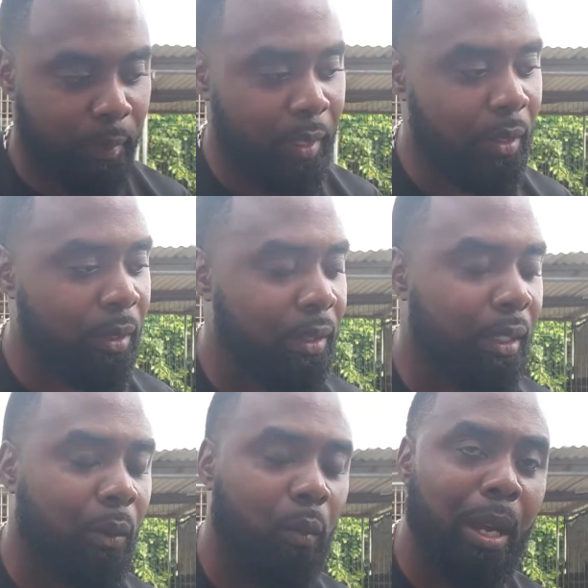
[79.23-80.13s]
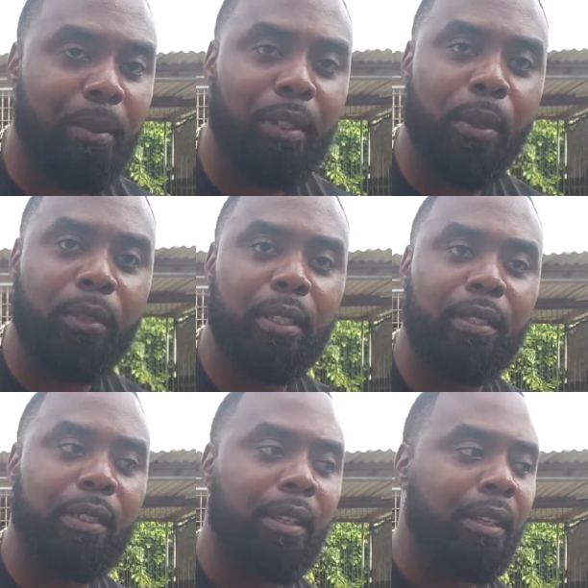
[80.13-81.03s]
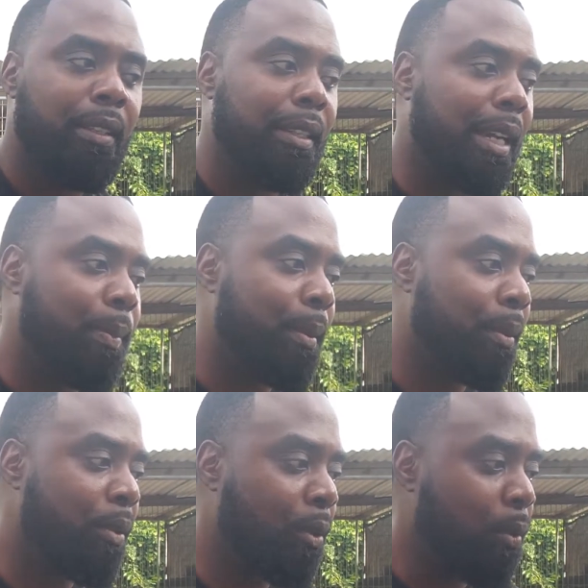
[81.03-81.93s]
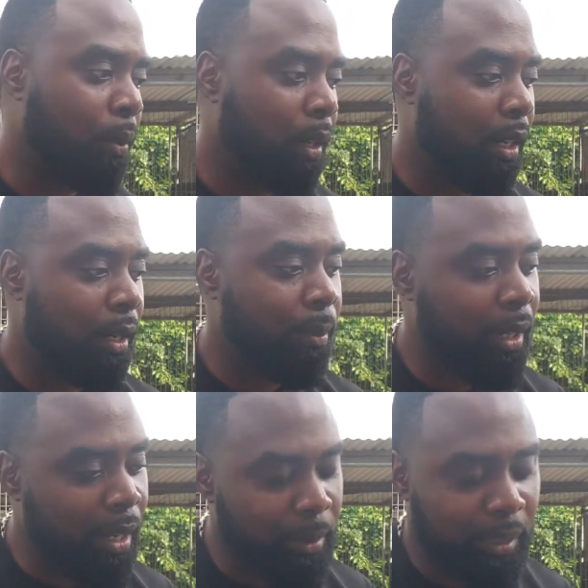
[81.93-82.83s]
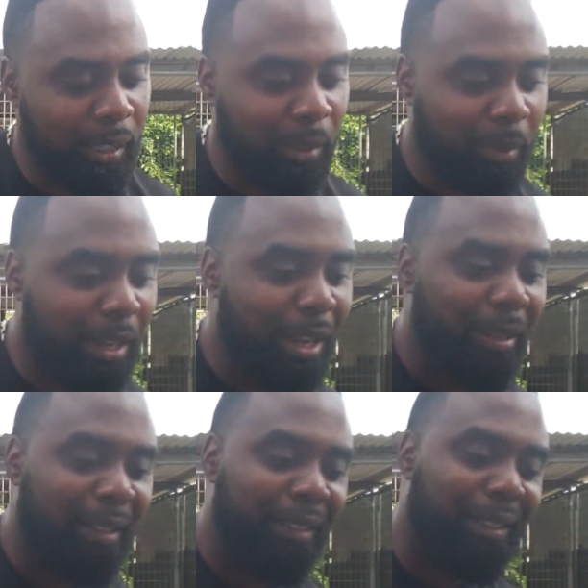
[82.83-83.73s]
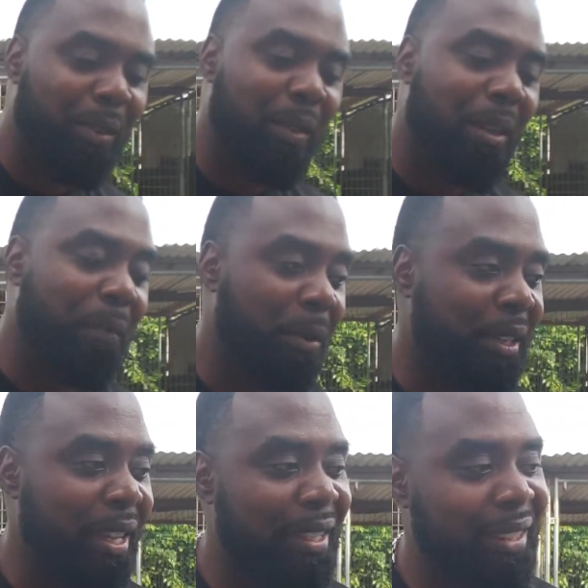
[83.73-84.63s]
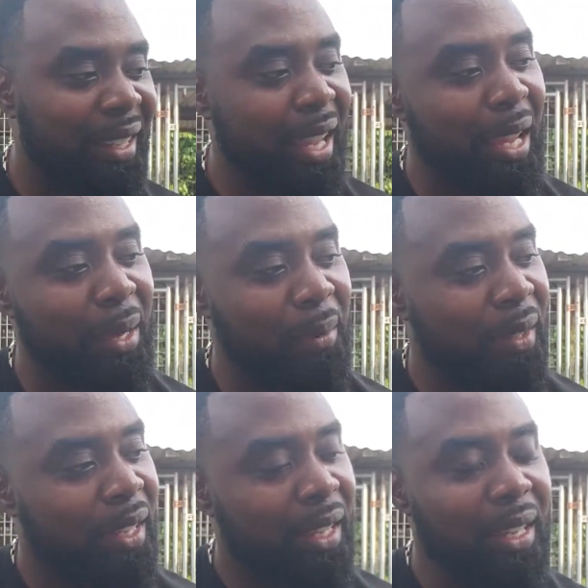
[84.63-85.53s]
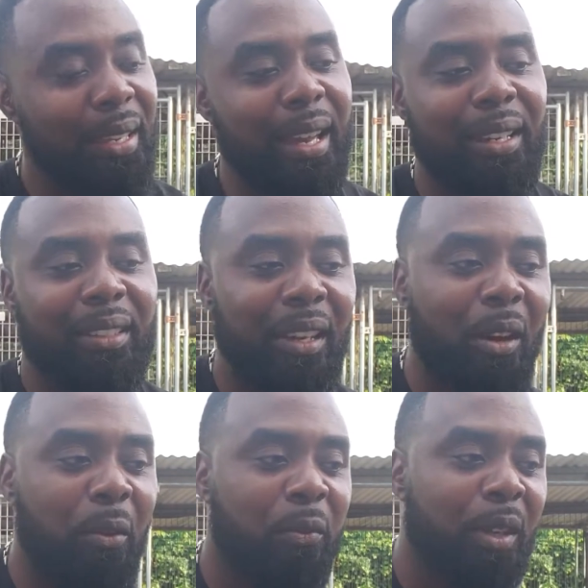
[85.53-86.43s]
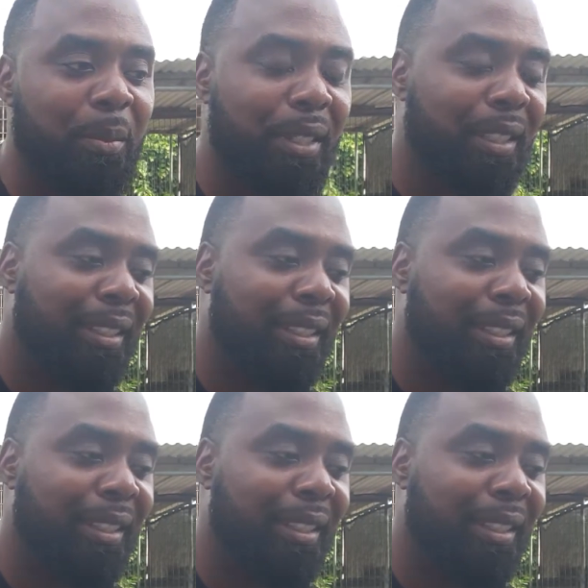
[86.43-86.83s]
You know what I'm saying? Robert Lawson. A lot of people don't know Bombshell Rod. When he first got in the game, he got a dog from me.